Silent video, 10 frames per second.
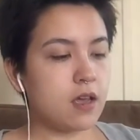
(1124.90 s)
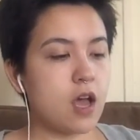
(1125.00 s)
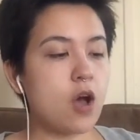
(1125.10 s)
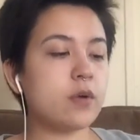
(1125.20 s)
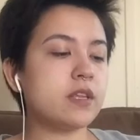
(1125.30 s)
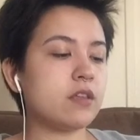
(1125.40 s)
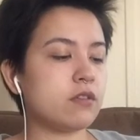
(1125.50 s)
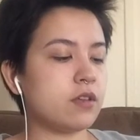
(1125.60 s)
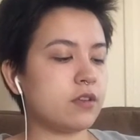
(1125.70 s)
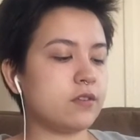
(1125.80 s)
Oh, and the other
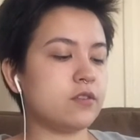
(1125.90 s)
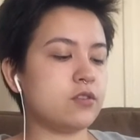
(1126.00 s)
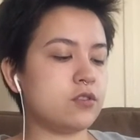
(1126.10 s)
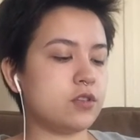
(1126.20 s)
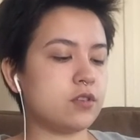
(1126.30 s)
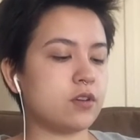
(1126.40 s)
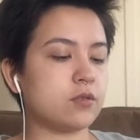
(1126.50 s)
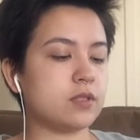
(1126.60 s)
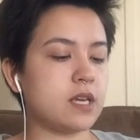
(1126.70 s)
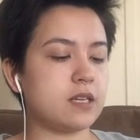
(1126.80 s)
thing on the little tushy socks
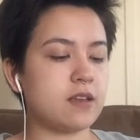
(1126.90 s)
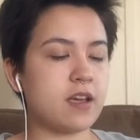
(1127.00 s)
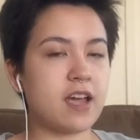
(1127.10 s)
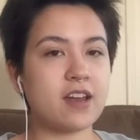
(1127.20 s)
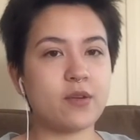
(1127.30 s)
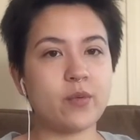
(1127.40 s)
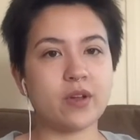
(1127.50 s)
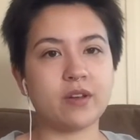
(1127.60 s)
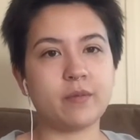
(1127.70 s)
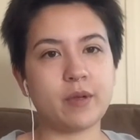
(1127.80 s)
was I kind of
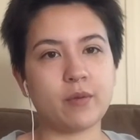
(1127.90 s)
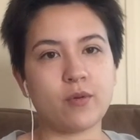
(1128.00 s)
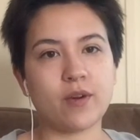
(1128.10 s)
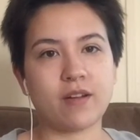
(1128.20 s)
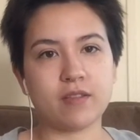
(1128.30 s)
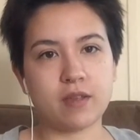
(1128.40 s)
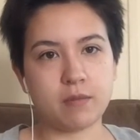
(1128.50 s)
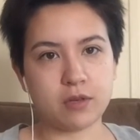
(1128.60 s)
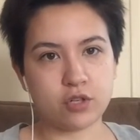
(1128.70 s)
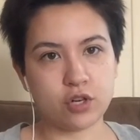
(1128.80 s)
wanted to be able to work on them
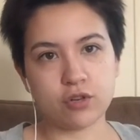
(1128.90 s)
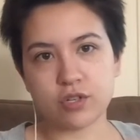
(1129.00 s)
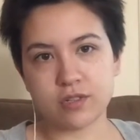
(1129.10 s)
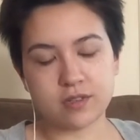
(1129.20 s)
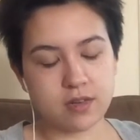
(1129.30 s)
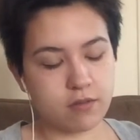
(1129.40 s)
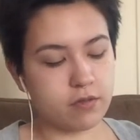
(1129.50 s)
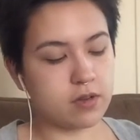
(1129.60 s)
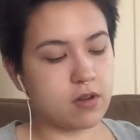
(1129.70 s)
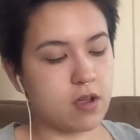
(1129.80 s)
in church and stuff
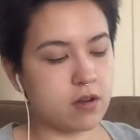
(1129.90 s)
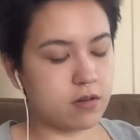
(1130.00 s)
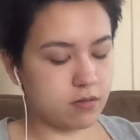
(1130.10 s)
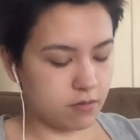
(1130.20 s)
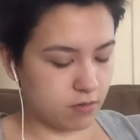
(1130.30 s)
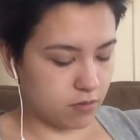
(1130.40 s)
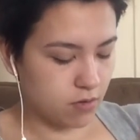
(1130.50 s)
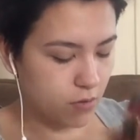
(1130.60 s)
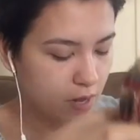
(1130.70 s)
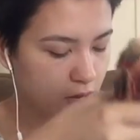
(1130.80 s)
and not
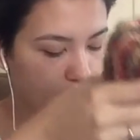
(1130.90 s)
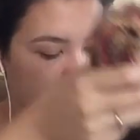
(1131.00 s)
go ahead and